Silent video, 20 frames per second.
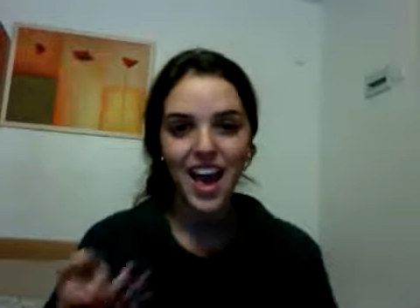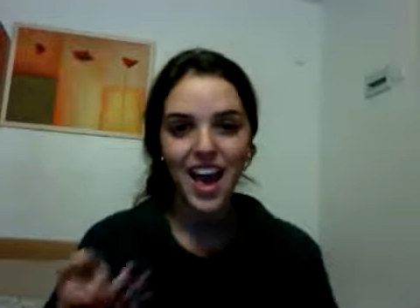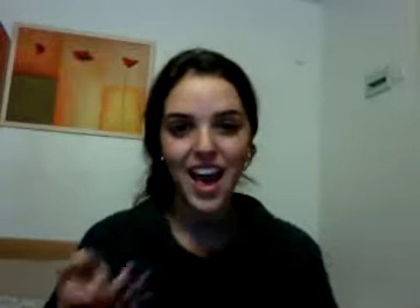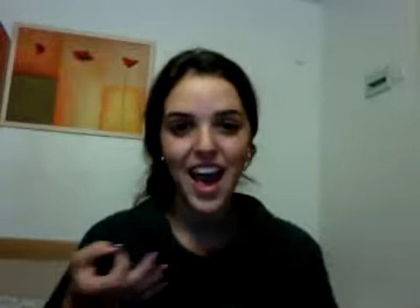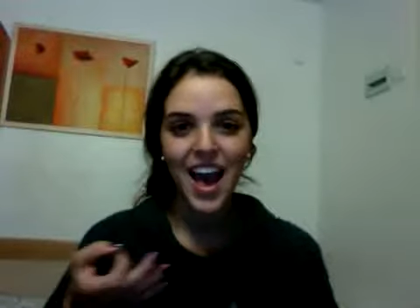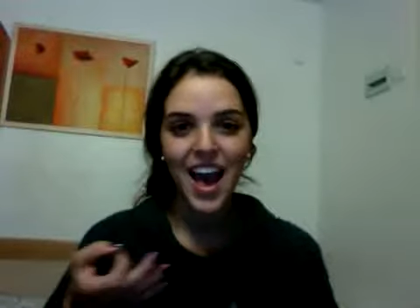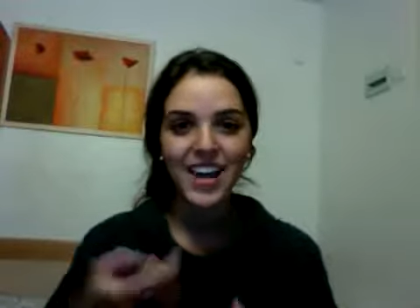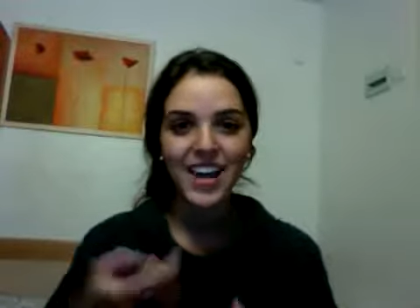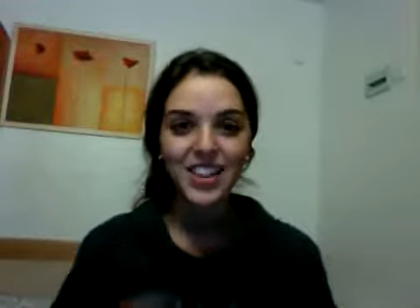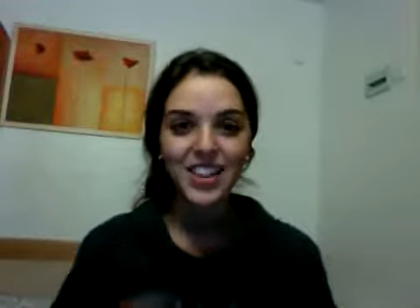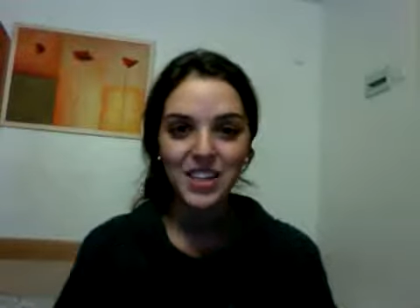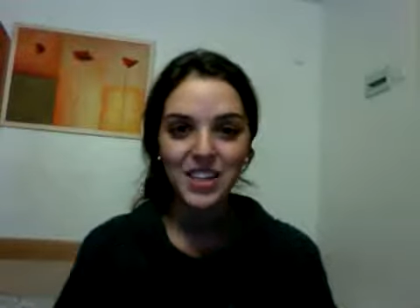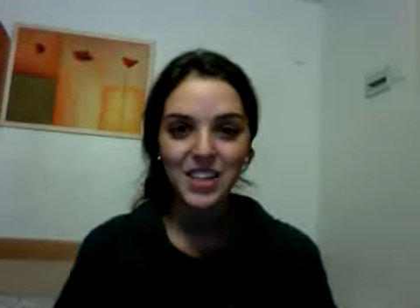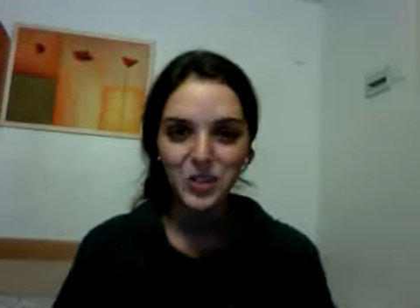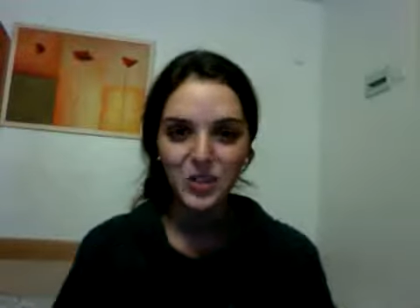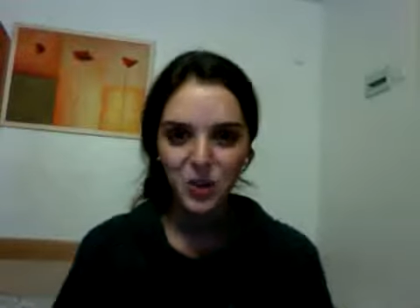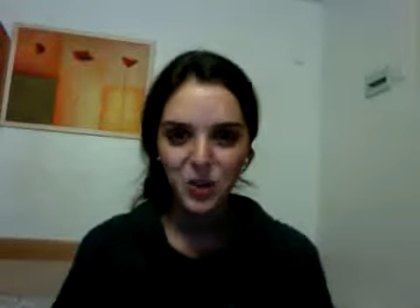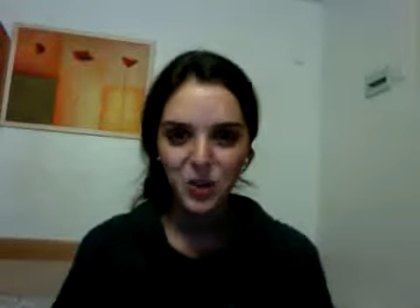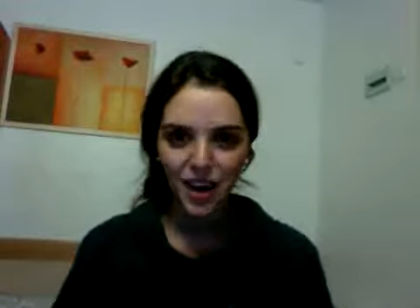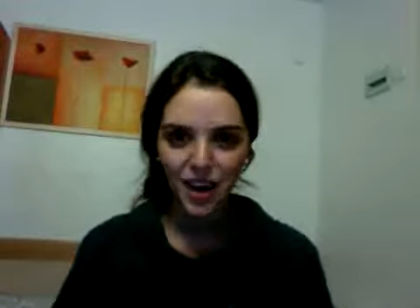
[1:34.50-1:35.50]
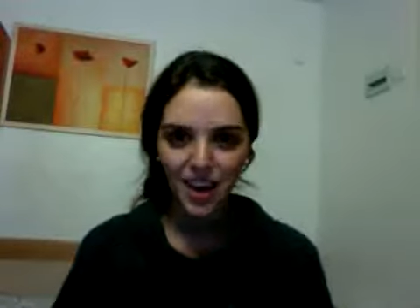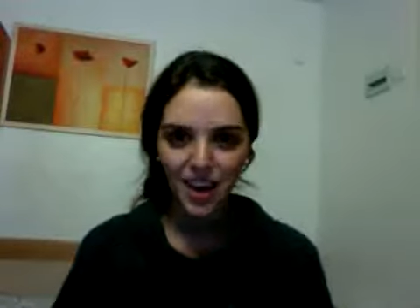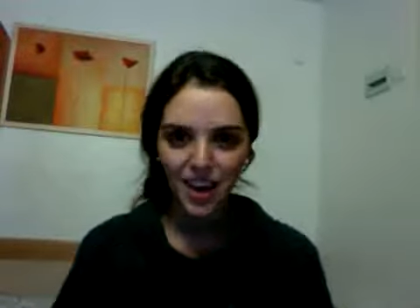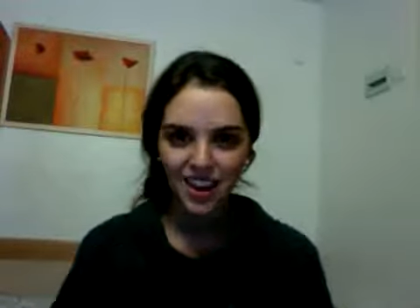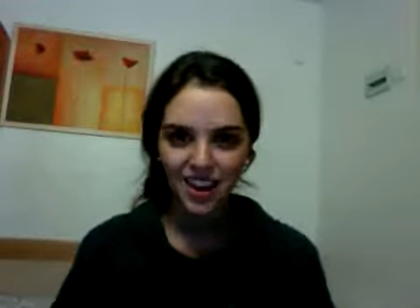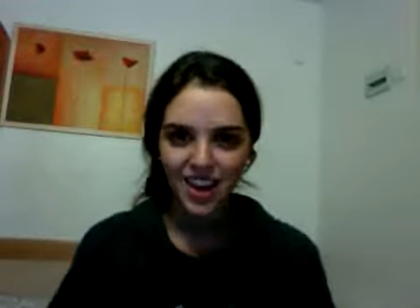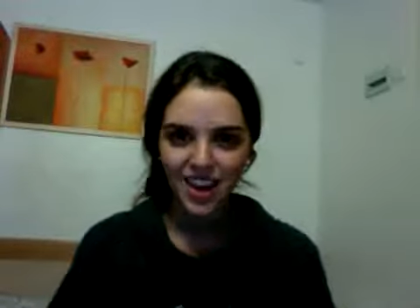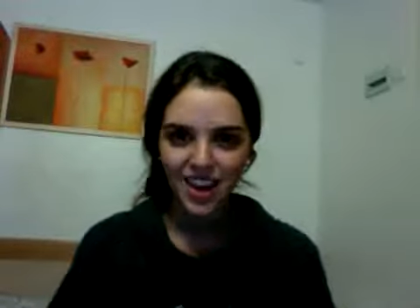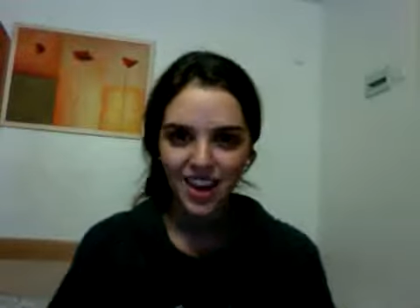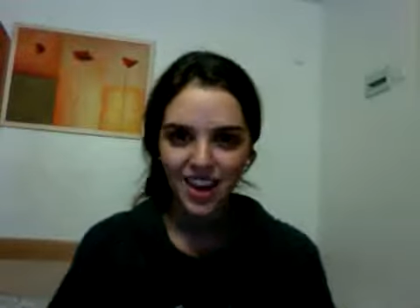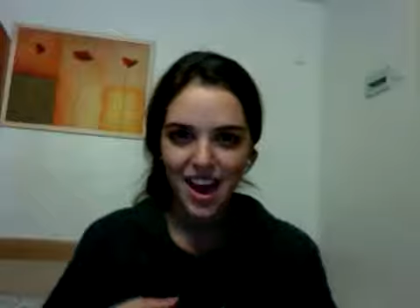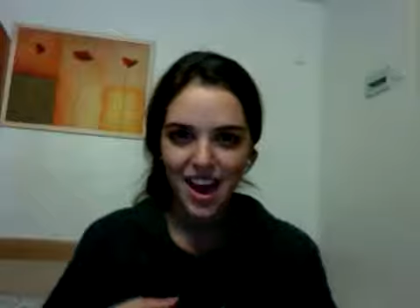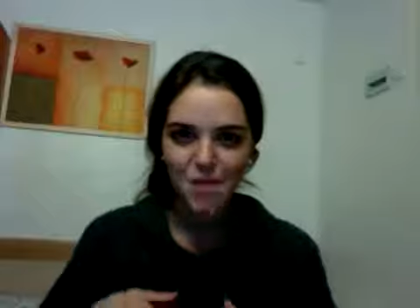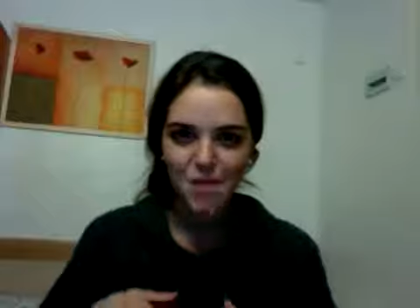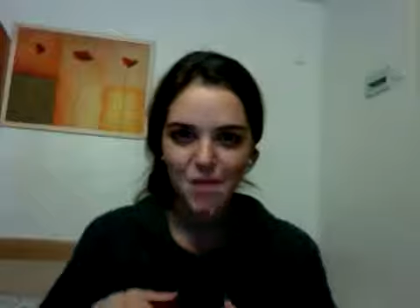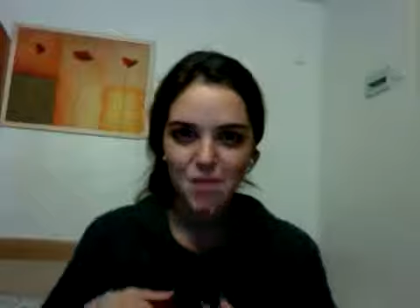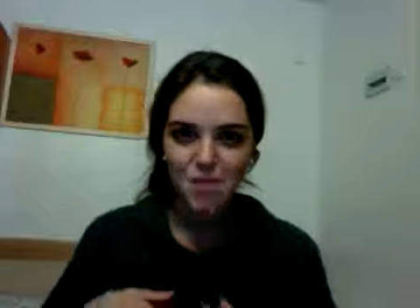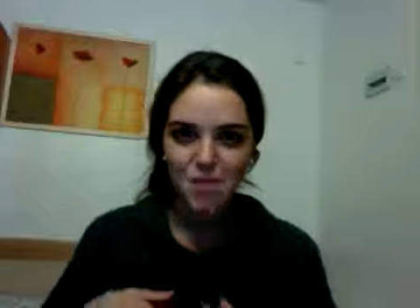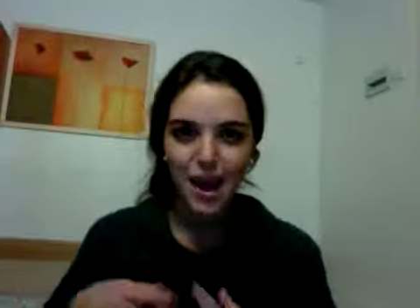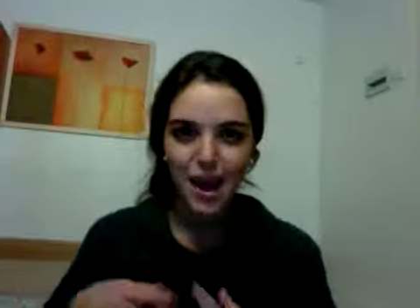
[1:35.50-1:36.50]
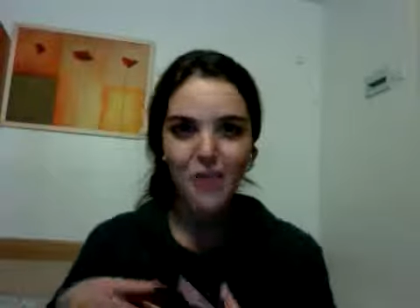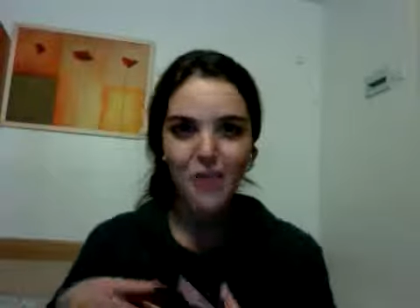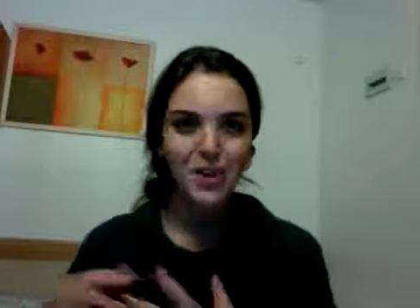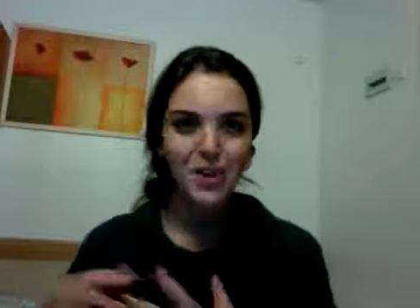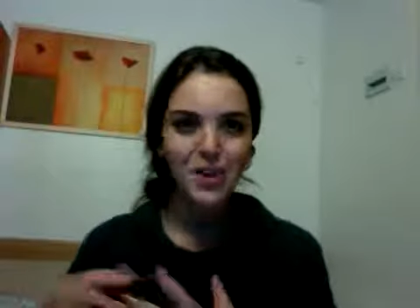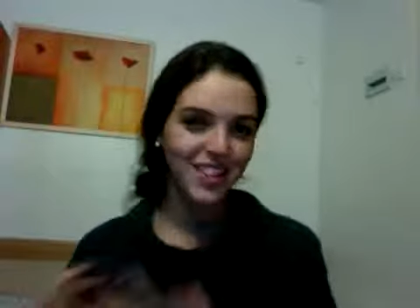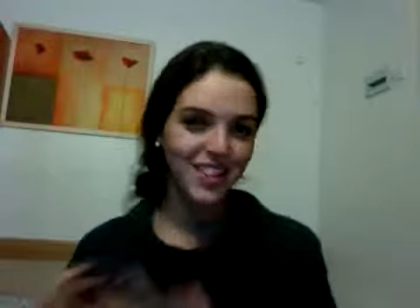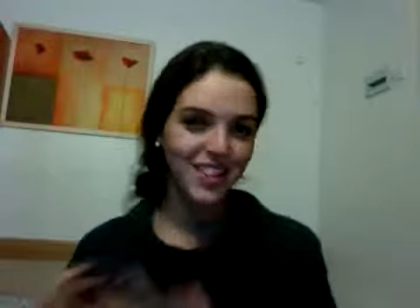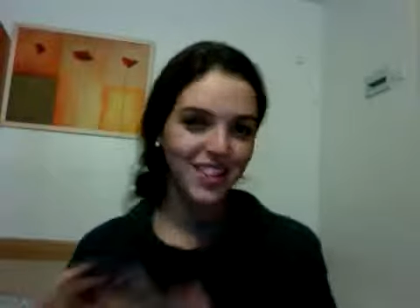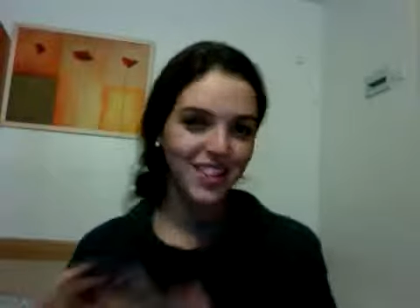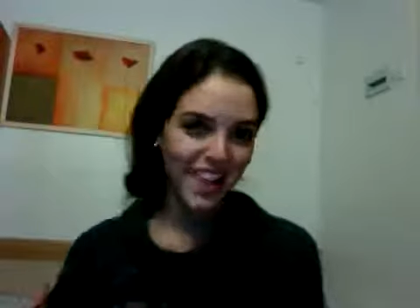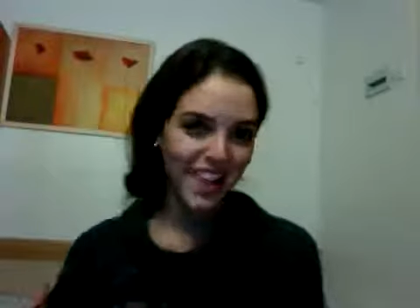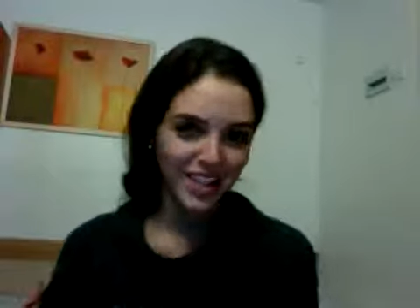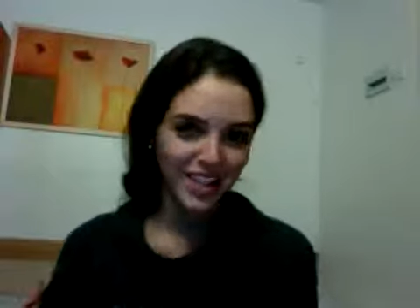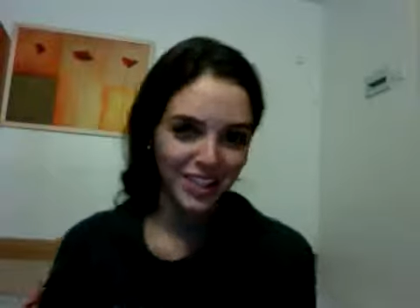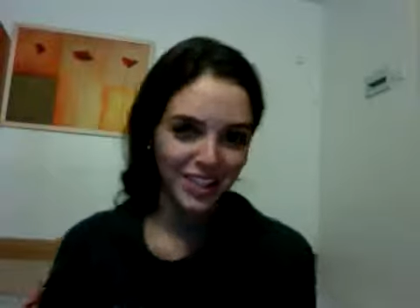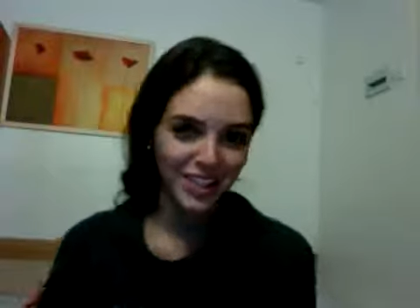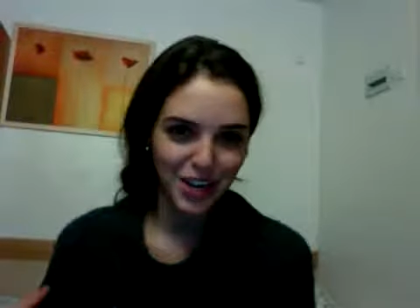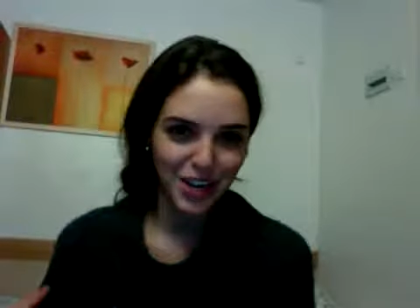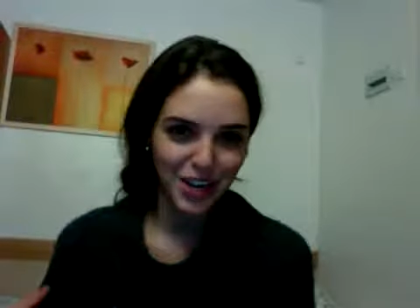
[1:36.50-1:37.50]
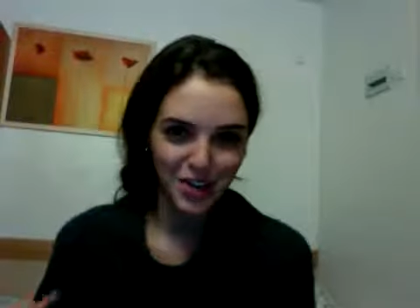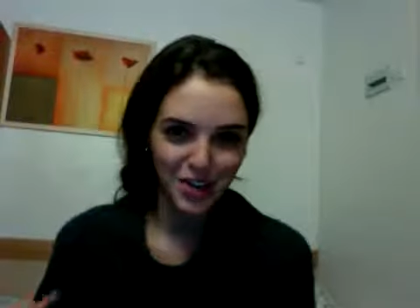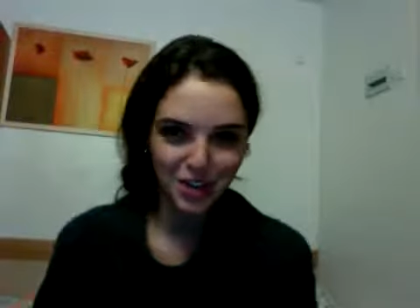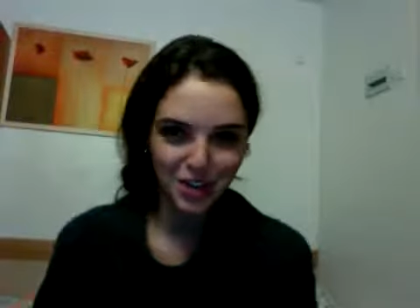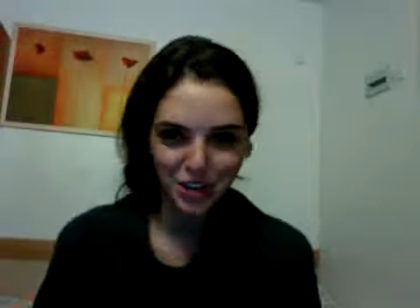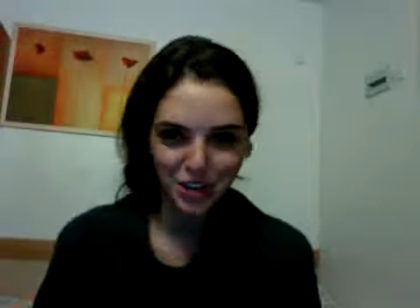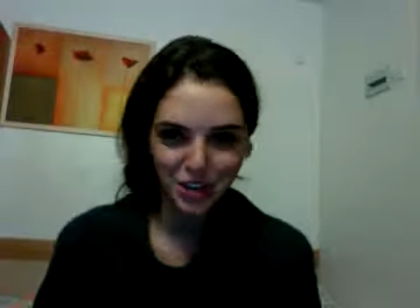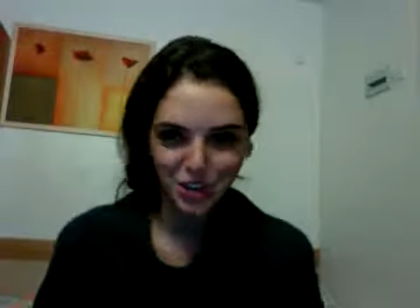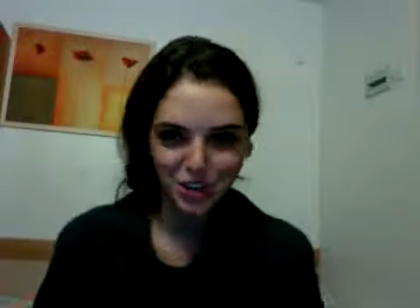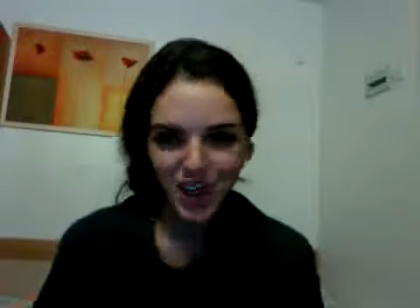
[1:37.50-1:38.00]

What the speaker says: And in this way, I'm empowering the next generation,